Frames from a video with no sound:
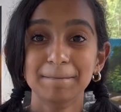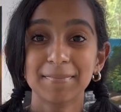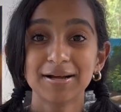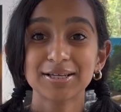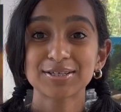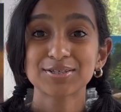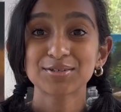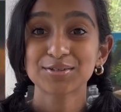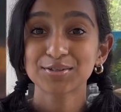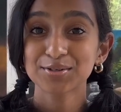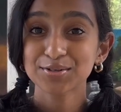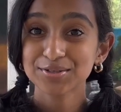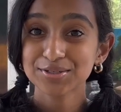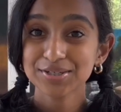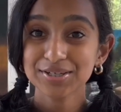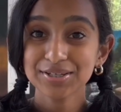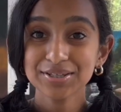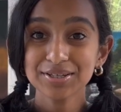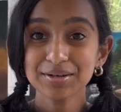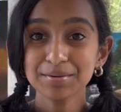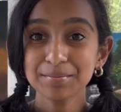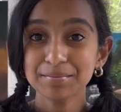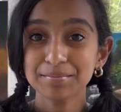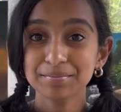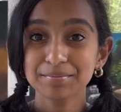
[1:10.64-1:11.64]
So those are
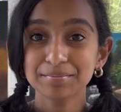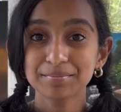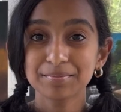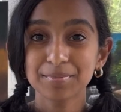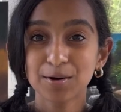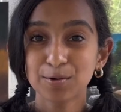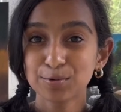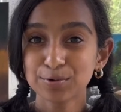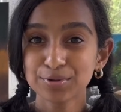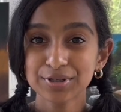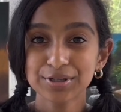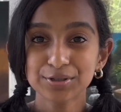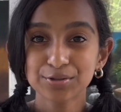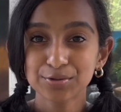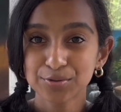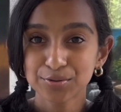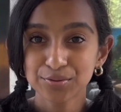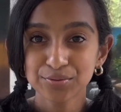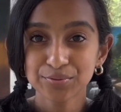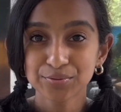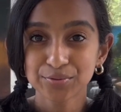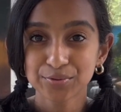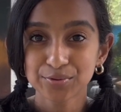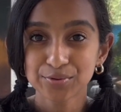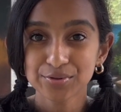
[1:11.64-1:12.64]
the only 2
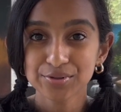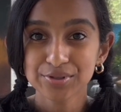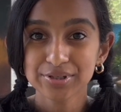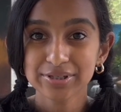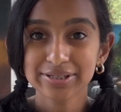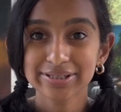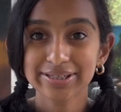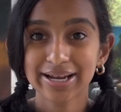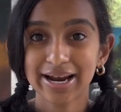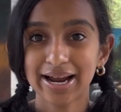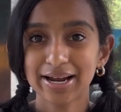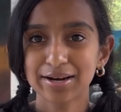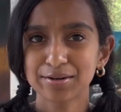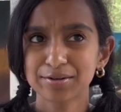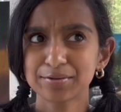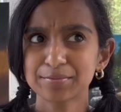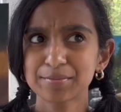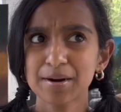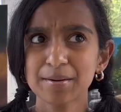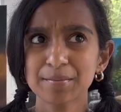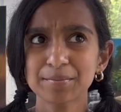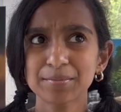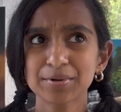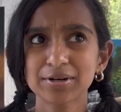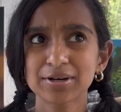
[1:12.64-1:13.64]
rules that I
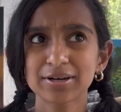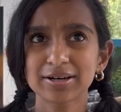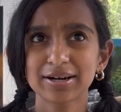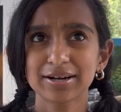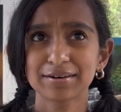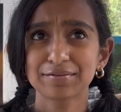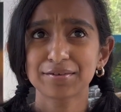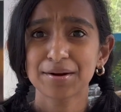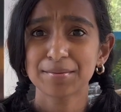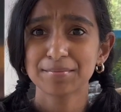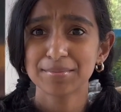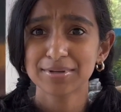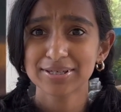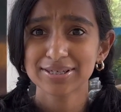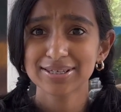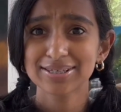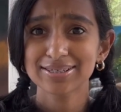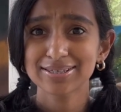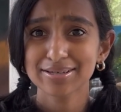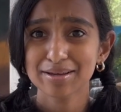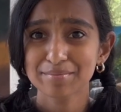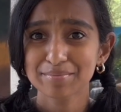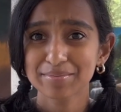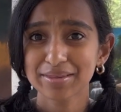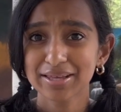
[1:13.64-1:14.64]
remember. If I'm missing
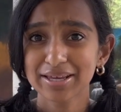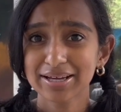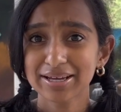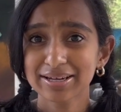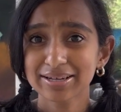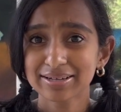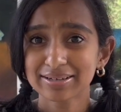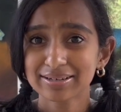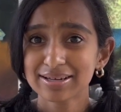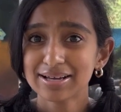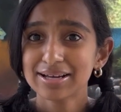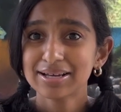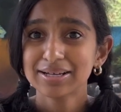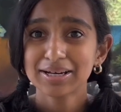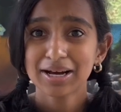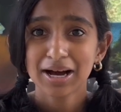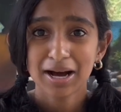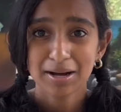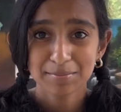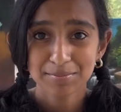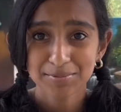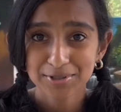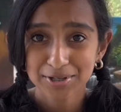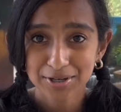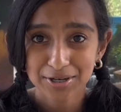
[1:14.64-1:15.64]
something,
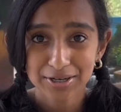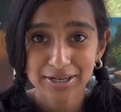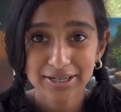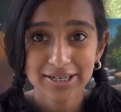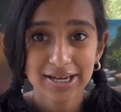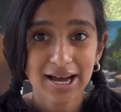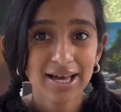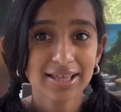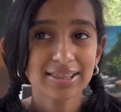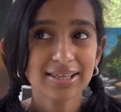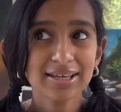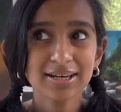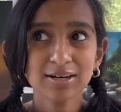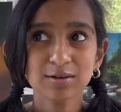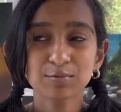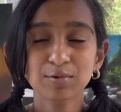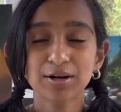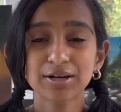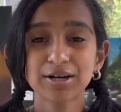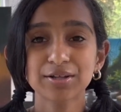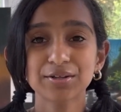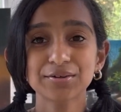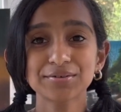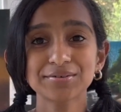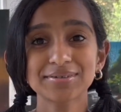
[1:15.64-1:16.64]
I'm sorry. I think one
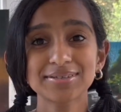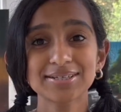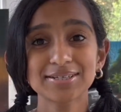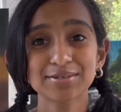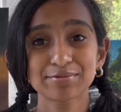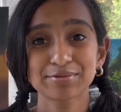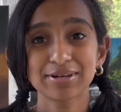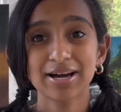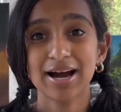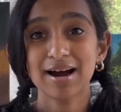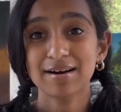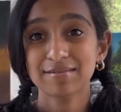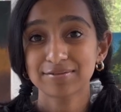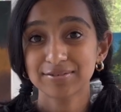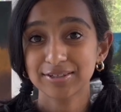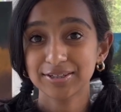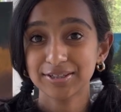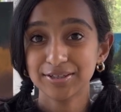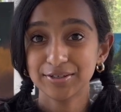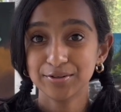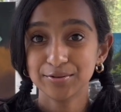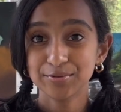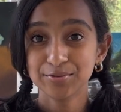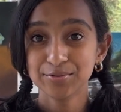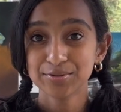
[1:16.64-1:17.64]
other one is we have to
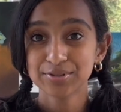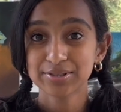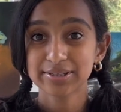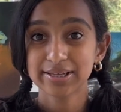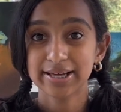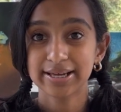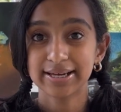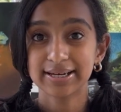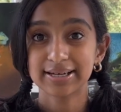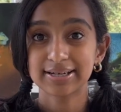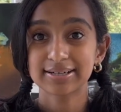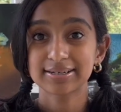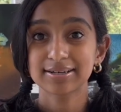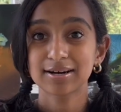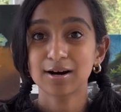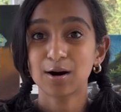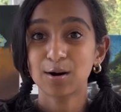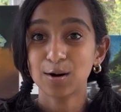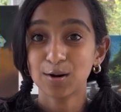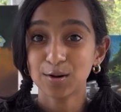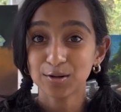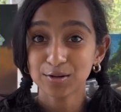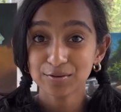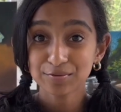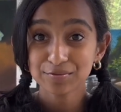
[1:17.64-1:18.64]
use like
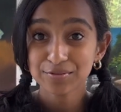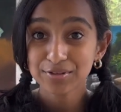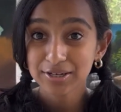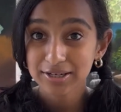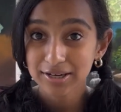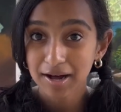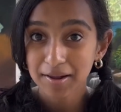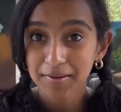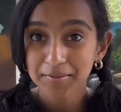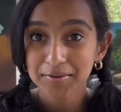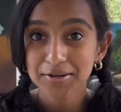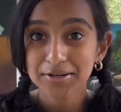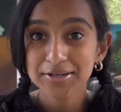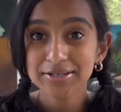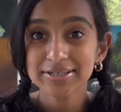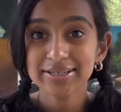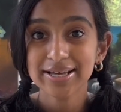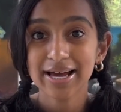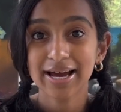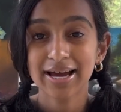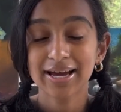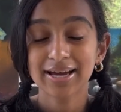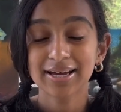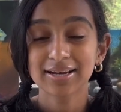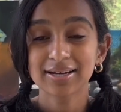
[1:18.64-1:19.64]
all of the colors
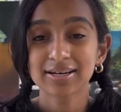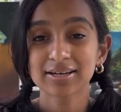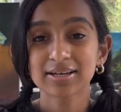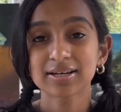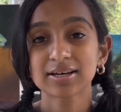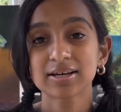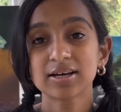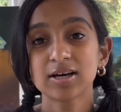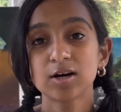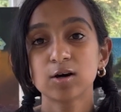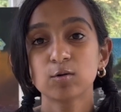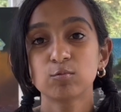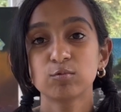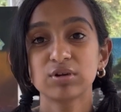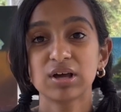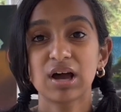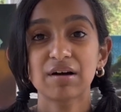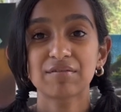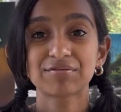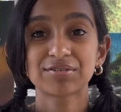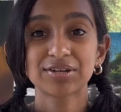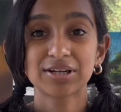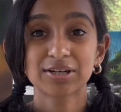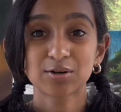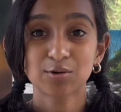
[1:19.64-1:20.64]
and we
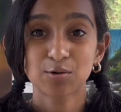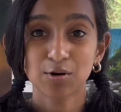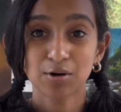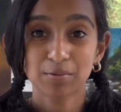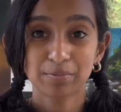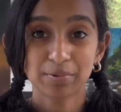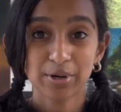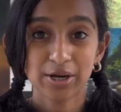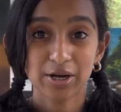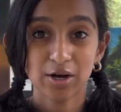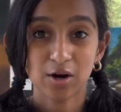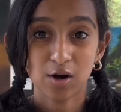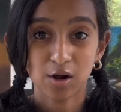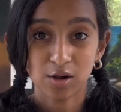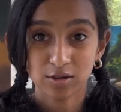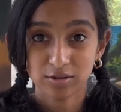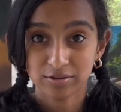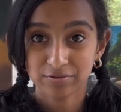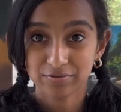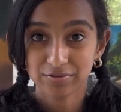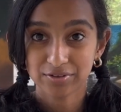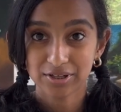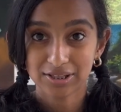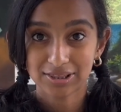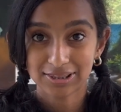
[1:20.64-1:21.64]
have to incorporate all
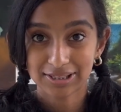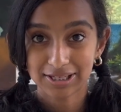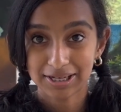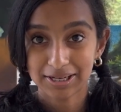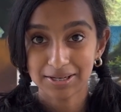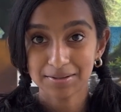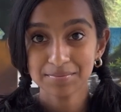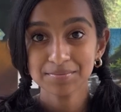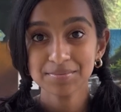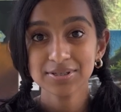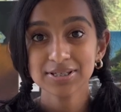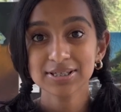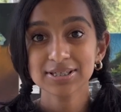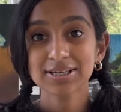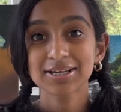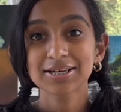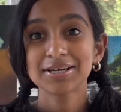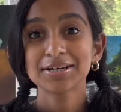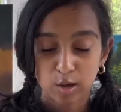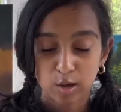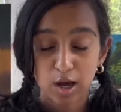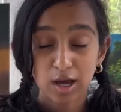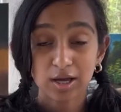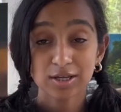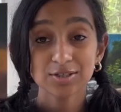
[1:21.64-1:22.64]
of the themes.
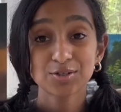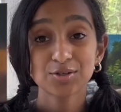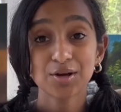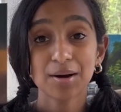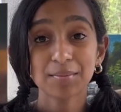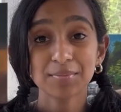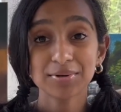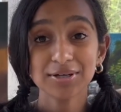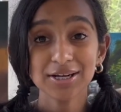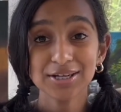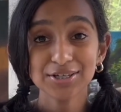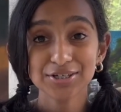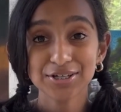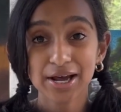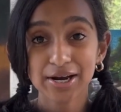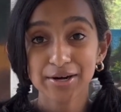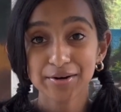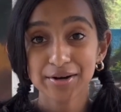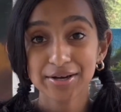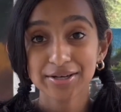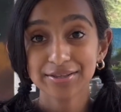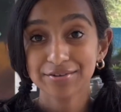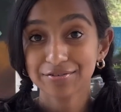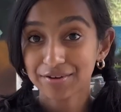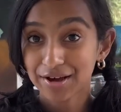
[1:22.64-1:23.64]
So I'm going to
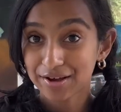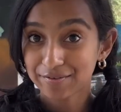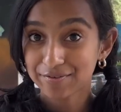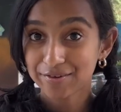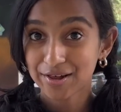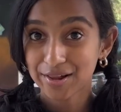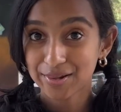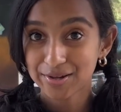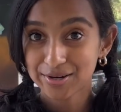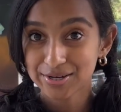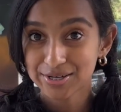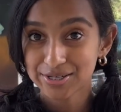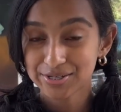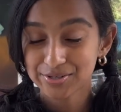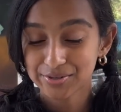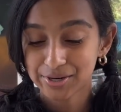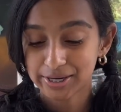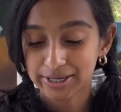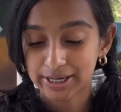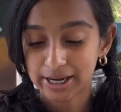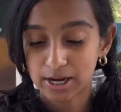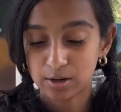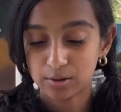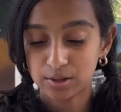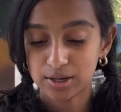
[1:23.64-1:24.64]
generate the 5 colors right
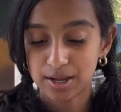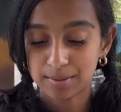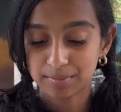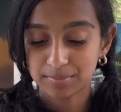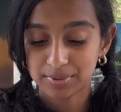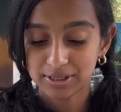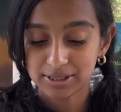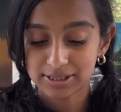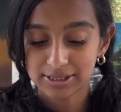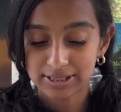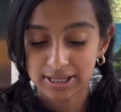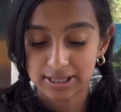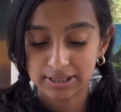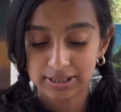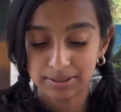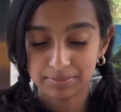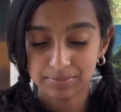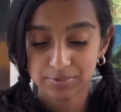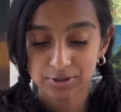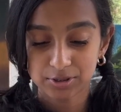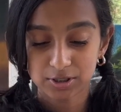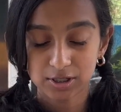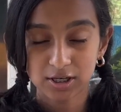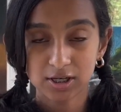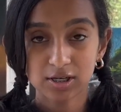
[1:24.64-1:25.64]
now and I'm going to send them to
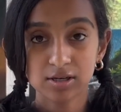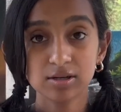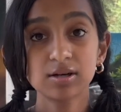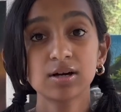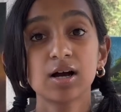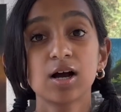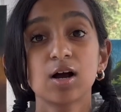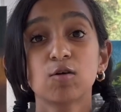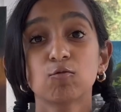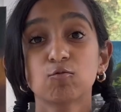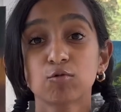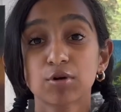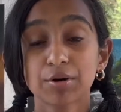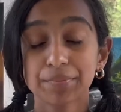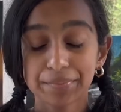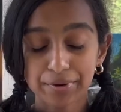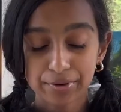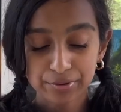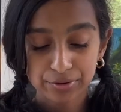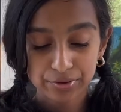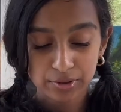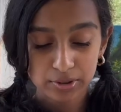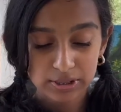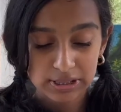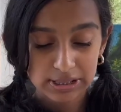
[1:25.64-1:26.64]
her. We're
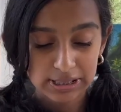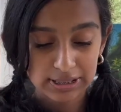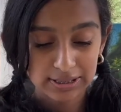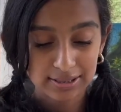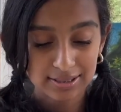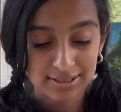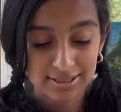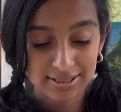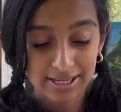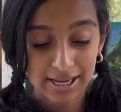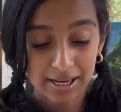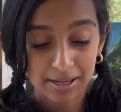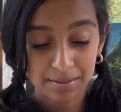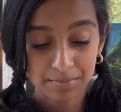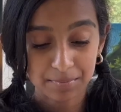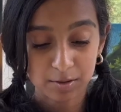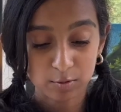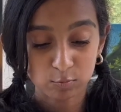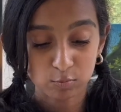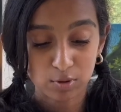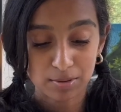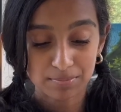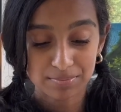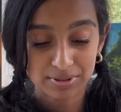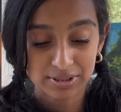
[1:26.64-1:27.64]
both using the same
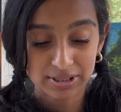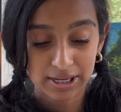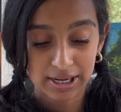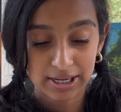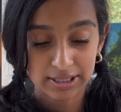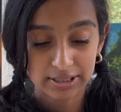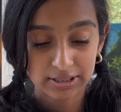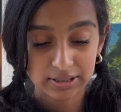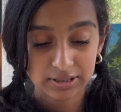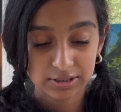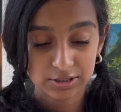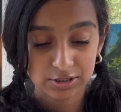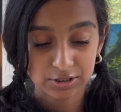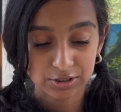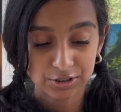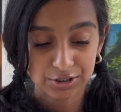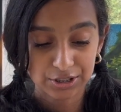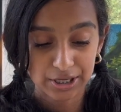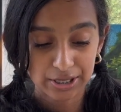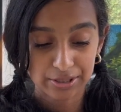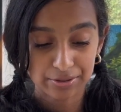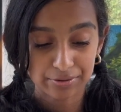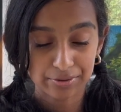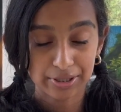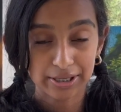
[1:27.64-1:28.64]
website to
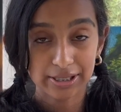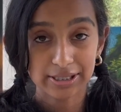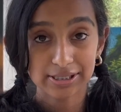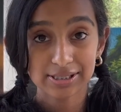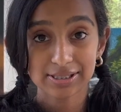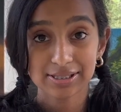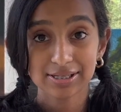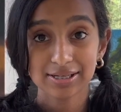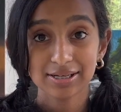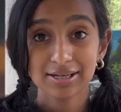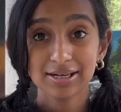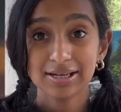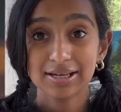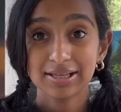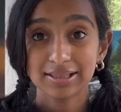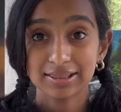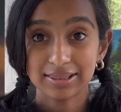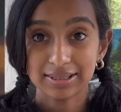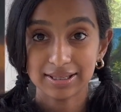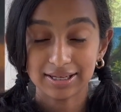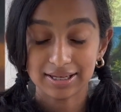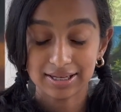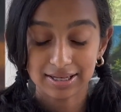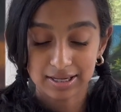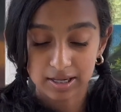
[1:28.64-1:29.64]
generate
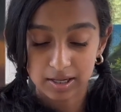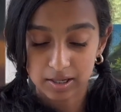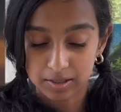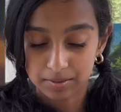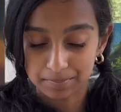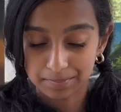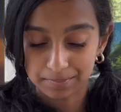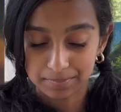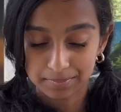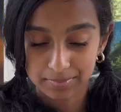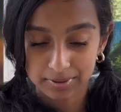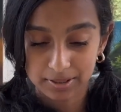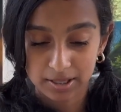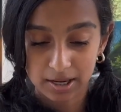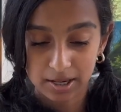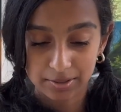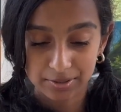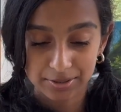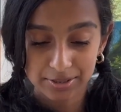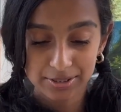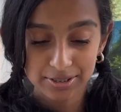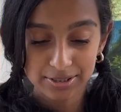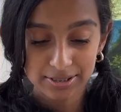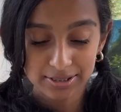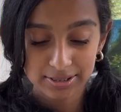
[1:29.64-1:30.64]
the
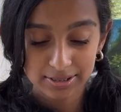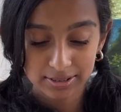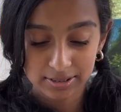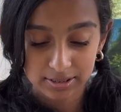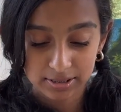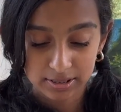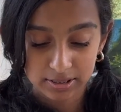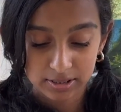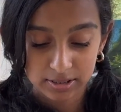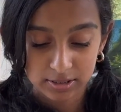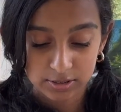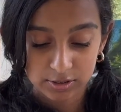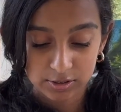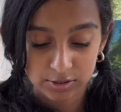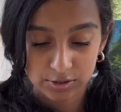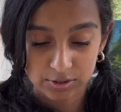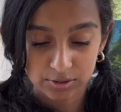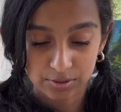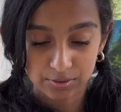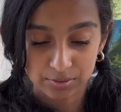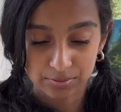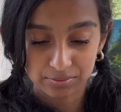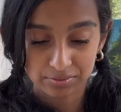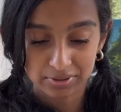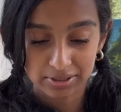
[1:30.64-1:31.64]
colors.
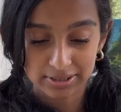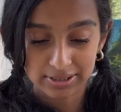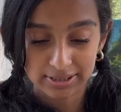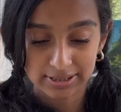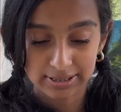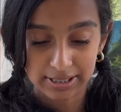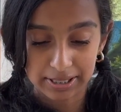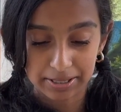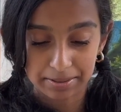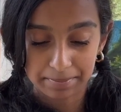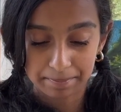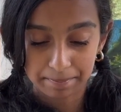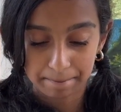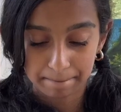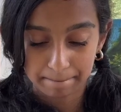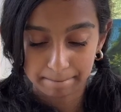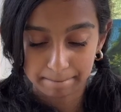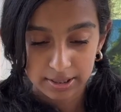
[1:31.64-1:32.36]
So let's see.